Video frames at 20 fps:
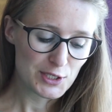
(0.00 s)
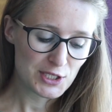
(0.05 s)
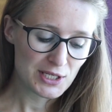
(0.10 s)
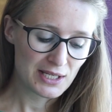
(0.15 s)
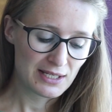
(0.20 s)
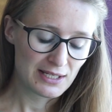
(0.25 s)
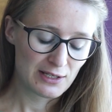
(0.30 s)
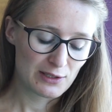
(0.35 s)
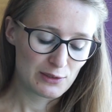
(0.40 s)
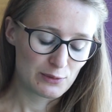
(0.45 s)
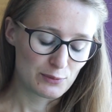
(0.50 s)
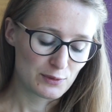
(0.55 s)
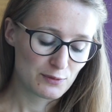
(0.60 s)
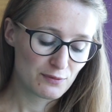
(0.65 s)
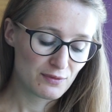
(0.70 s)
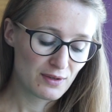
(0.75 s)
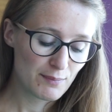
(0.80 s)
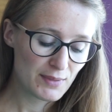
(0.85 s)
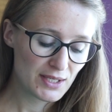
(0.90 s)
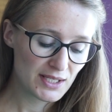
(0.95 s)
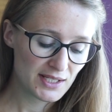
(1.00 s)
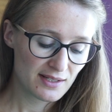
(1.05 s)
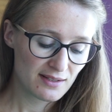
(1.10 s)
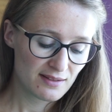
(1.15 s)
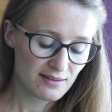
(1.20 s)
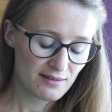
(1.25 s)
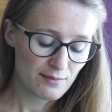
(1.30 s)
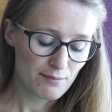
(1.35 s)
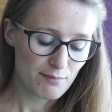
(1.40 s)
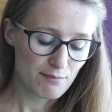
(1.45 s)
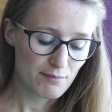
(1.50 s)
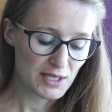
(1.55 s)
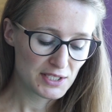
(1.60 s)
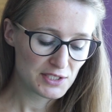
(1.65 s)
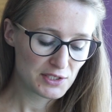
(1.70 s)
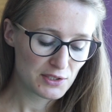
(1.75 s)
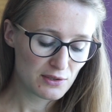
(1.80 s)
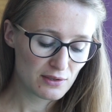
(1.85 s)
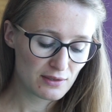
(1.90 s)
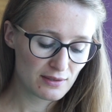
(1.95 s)
which can include feminine,
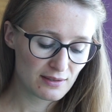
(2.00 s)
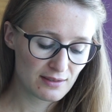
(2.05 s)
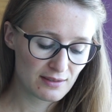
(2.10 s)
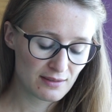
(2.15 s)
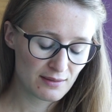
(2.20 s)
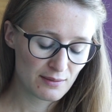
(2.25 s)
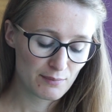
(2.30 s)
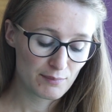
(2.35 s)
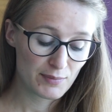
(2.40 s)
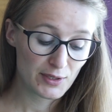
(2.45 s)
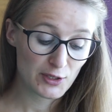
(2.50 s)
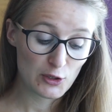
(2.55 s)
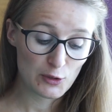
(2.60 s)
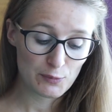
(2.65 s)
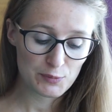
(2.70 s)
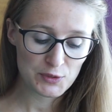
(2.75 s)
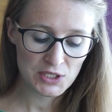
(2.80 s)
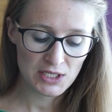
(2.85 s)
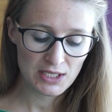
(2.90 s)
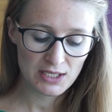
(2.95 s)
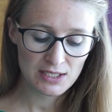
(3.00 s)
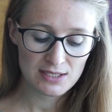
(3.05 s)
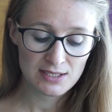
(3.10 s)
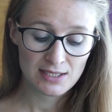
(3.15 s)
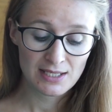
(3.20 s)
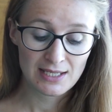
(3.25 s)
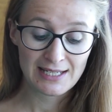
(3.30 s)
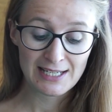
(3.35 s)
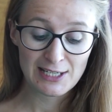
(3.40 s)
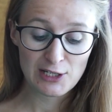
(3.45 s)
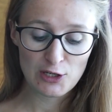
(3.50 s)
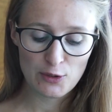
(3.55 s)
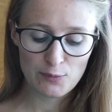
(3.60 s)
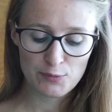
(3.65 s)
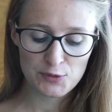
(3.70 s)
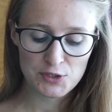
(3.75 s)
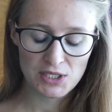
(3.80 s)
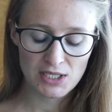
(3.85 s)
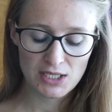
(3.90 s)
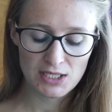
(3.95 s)
masculine, big objects,
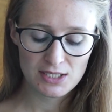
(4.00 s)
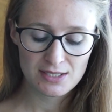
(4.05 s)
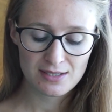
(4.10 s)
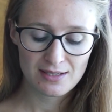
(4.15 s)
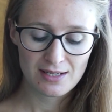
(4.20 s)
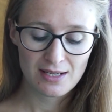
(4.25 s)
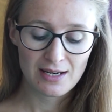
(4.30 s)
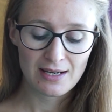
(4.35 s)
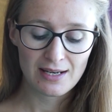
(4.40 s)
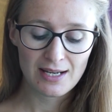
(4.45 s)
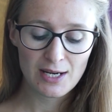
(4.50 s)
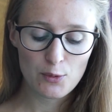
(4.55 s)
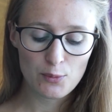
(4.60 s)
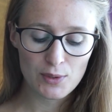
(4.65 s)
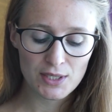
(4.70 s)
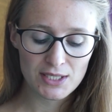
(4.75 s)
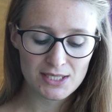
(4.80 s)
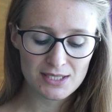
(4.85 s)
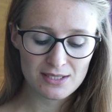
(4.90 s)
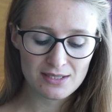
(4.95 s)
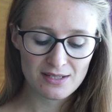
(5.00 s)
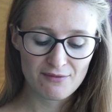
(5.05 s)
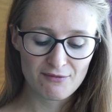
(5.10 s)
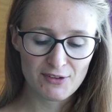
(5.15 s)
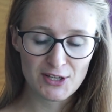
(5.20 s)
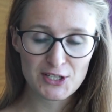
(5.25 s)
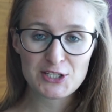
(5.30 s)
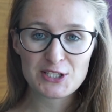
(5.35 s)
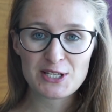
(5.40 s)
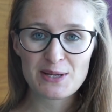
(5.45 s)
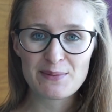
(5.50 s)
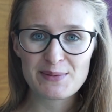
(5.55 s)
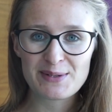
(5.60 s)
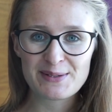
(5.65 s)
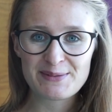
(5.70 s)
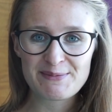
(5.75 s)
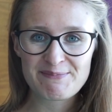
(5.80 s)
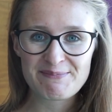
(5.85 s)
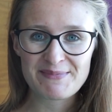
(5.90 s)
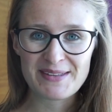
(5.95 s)
little objects, liquids,
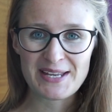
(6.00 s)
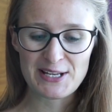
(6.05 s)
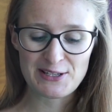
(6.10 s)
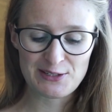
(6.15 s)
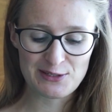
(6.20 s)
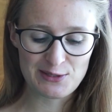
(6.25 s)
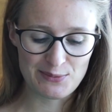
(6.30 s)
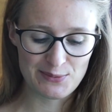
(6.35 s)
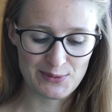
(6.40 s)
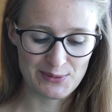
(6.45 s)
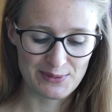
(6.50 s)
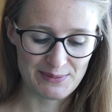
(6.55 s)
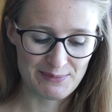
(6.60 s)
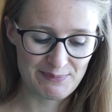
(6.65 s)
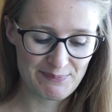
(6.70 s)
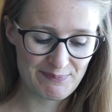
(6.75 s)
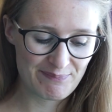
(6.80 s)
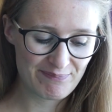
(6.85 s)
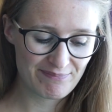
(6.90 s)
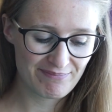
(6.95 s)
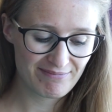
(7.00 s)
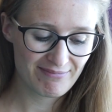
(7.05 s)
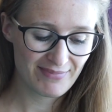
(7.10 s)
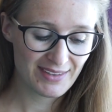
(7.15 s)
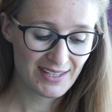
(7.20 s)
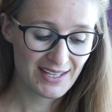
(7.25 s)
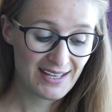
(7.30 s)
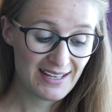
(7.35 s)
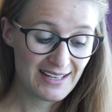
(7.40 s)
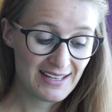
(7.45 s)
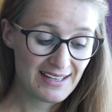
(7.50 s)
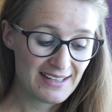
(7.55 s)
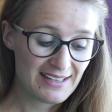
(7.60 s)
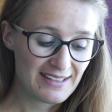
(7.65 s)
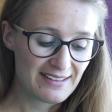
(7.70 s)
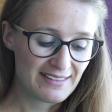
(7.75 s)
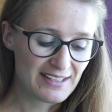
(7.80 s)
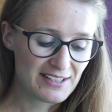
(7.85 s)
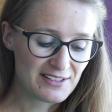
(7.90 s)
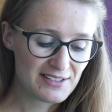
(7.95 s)
vegetable, and so on.
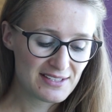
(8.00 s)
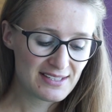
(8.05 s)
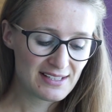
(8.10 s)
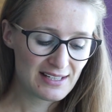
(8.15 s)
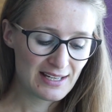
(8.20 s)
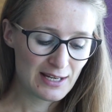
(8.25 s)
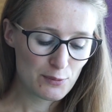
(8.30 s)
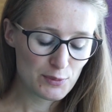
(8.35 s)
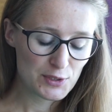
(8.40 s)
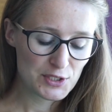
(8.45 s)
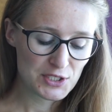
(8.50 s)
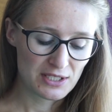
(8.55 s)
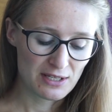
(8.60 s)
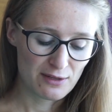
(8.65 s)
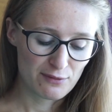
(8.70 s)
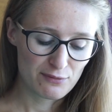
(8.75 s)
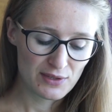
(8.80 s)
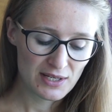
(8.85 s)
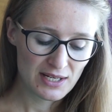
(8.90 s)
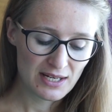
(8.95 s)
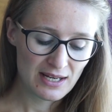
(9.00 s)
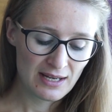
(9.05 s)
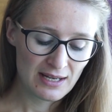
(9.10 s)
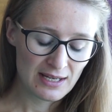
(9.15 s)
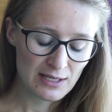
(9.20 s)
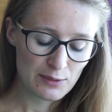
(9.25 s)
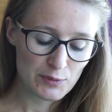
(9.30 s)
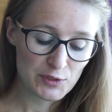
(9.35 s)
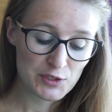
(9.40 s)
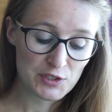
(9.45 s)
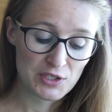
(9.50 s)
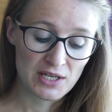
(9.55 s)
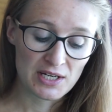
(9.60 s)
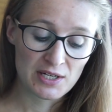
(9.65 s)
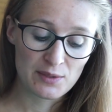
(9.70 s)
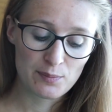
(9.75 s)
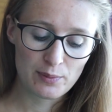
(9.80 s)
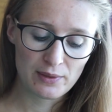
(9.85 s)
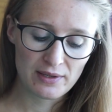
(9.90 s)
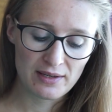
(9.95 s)
There is a language in Africa in
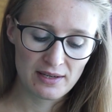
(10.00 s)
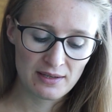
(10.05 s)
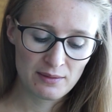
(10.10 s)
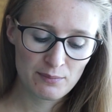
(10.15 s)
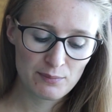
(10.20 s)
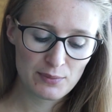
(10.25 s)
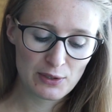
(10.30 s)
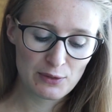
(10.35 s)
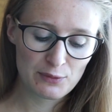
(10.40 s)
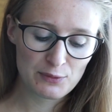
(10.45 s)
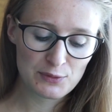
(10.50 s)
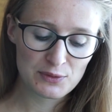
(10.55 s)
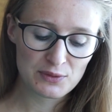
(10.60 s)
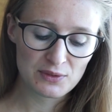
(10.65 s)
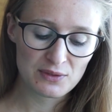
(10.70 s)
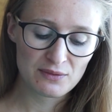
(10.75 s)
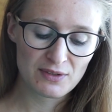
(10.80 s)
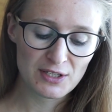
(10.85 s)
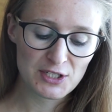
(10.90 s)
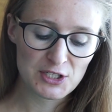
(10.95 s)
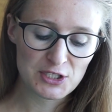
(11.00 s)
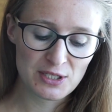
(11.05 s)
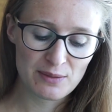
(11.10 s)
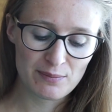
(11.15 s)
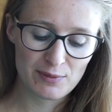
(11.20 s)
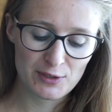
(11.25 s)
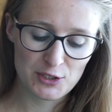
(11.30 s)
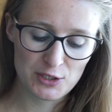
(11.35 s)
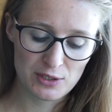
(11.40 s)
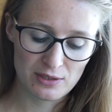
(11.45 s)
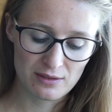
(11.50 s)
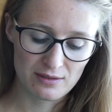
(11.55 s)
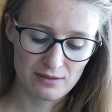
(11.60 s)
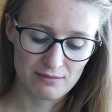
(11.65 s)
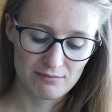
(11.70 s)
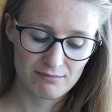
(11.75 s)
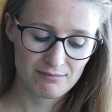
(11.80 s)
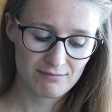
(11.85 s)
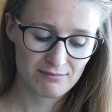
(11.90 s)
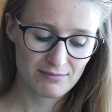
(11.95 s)
which airplane belongs to the vegetable
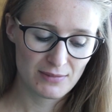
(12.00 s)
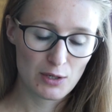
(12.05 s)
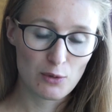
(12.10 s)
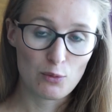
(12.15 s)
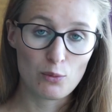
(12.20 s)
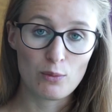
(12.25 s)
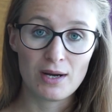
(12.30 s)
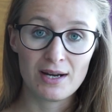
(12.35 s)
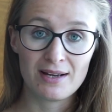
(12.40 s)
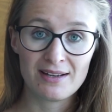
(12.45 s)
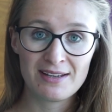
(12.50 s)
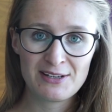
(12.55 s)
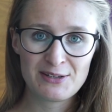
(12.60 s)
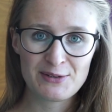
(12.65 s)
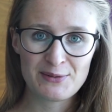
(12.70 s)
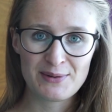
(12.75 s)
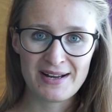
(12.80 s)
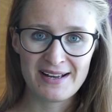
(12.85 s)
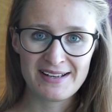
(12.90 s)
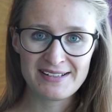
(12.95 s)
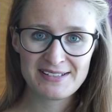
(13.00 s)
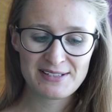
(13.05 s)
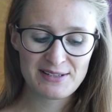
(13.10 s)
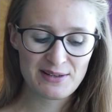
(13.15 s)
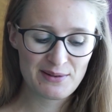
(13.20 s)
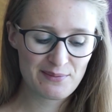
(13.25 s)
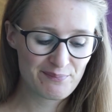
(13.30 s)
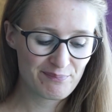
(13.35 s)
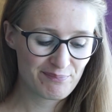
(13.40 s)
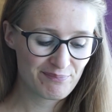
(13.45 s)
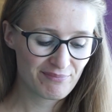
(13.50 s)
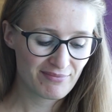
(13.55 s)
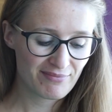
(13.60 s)
gender. Why, you ask?